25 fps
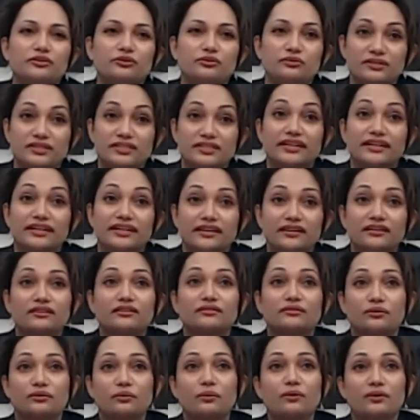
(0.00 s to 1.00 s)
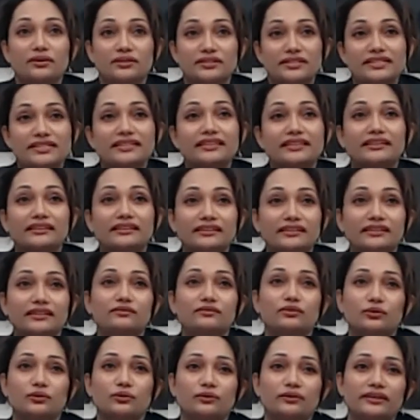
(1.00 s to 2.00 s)
York State quarantine leave
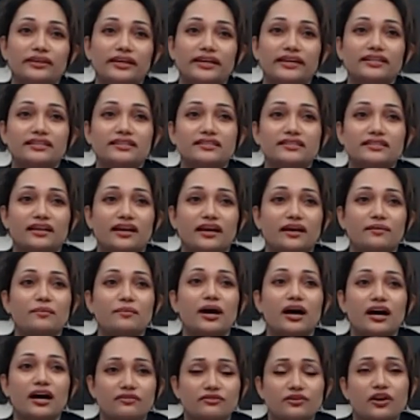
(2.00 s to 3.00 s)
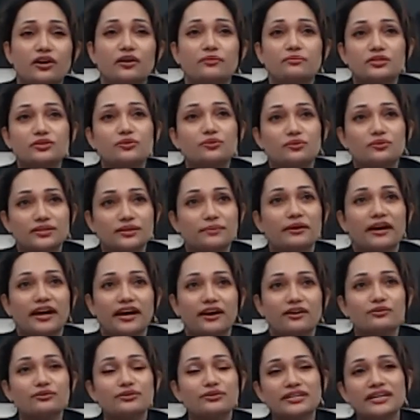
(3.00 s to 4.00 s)
law that Avrohom talked
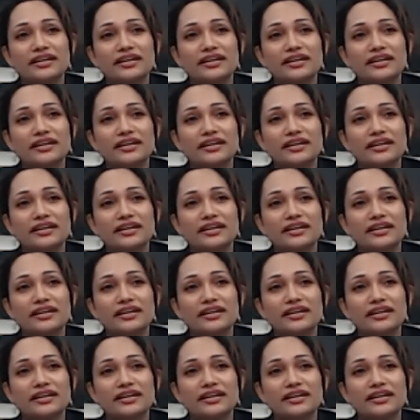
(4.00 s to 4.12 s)
about,